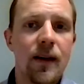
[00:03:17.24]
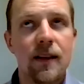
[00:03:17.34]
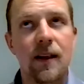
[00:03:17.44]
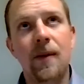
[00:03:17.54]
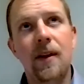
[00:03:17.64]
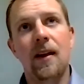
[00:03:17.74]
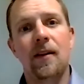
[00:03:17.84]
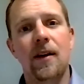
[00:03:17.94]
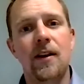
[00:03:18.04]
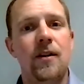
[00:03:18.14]
Some of the
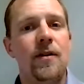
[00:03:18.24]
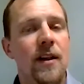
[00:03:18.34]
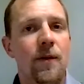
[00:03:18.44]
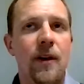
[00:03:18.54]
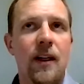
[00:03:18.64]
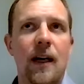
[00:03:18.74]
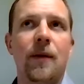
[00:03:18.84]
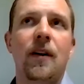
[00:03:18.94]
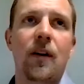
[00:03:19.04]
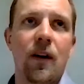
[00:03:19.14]
other issues that we come
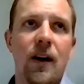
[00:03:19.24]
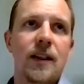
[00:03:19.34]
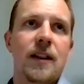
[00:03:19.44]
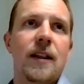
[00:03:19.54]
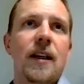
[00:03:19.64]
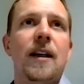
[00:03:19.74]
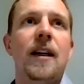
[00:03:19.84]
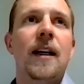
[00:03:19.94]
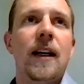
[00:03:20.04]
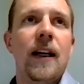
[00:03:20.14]
across
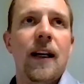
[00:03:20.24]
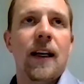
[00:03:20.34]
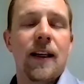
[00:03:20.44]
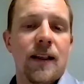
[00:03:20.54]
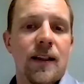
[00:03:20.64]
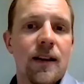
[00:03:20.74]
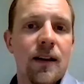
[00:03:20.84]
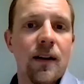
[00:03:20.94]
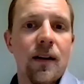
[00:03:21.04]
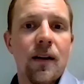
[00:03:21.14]
is
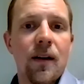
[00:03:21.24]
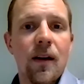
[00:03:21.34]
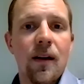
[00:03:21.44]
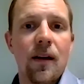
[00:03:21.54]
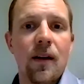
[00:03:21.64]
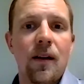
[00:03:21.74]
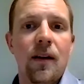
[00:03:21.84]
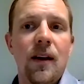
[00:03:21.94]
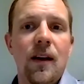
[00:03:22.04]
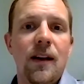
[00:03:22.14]

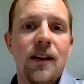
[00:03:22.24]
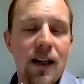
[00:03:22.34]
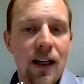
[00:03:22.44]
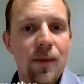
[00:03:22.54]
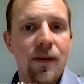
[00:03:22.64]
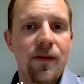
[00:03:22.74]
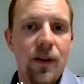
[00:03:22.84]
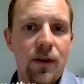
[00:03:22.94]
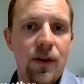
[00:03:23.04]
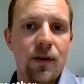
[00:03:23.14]
the tie-up of
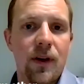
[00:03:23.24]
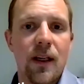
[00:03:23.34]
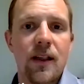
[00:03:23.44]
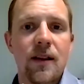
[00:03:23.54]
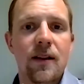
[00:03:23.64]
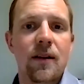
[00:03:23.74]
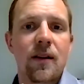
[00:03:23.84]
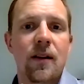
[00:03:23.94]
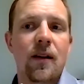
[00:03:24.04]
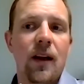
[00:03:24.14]
nutrients
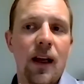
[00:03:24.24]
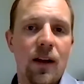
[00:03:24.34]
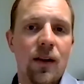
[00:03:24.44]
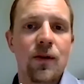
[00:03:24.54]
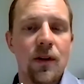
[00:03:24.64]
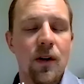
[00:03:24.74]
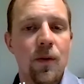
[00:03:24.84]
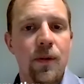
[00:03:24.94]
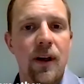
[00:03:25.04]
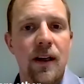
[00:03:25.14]
in those low
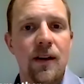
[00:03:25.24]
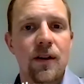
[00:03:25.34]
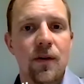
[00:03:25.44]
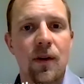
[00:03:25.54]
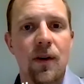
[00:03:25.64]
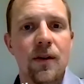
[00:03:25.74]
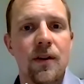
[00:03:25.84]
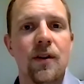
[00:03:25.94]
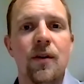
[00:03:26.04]
pH soils.